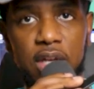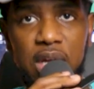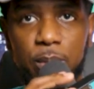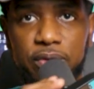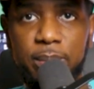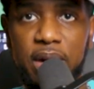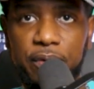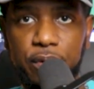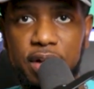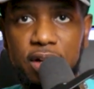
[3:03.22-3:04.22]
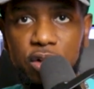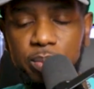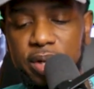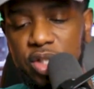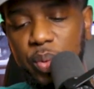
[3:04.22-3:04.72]
I'll move the microphone out a
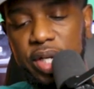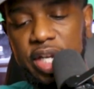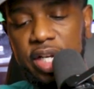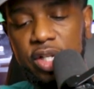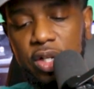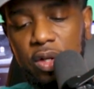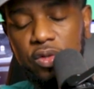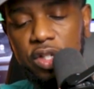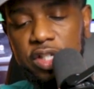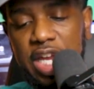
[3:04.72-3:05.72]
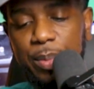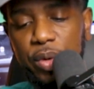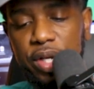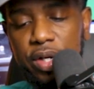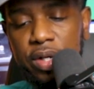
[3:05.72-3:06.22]
little bit so we can get close to the table
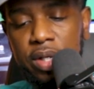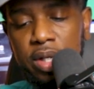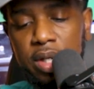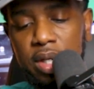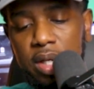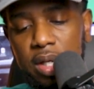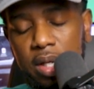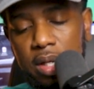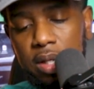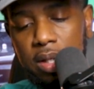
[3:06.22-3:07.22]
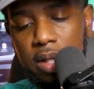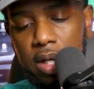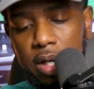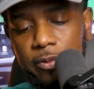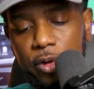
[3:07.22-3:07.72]
here.
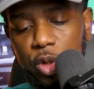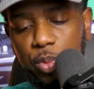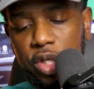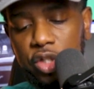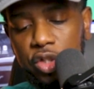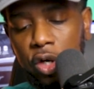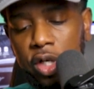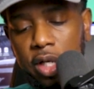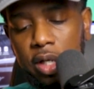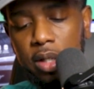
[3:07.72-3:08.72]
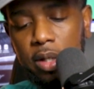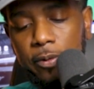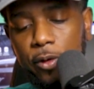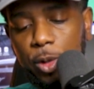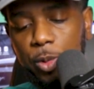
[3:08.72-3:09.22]
Feels pretty sturdy.
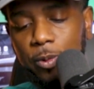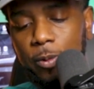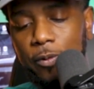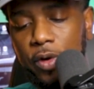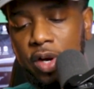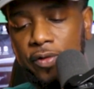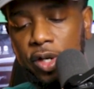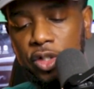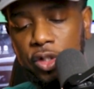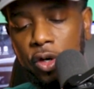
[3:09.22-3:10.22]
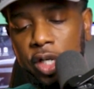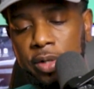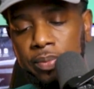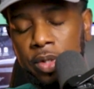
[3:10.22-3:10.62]
It feels very, very sturdy.